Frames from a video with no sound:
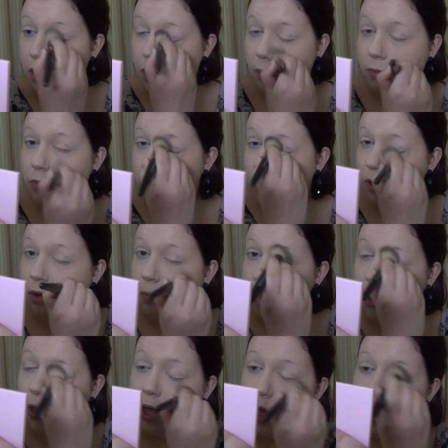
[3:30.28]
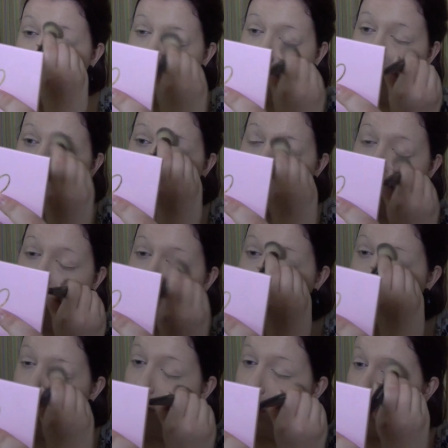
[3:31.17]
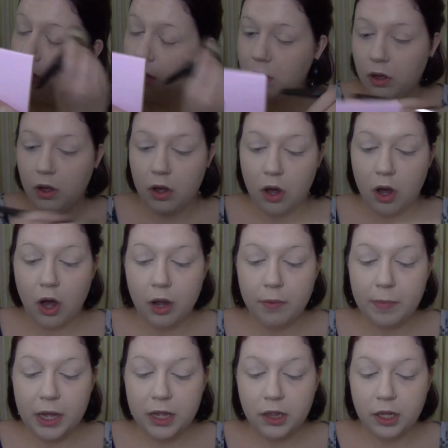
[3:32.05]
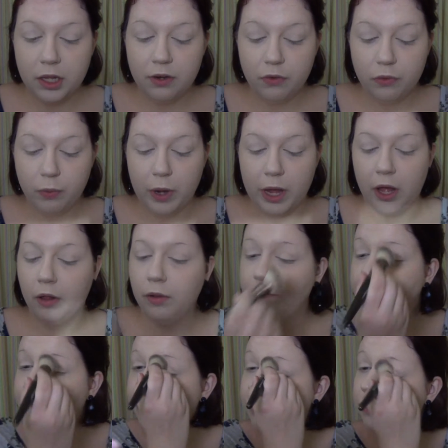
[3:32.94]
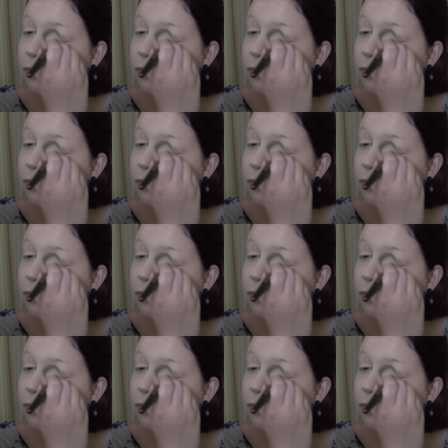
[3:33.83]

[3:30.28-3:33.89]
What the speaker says: I'm just going to apply that on my lid as well,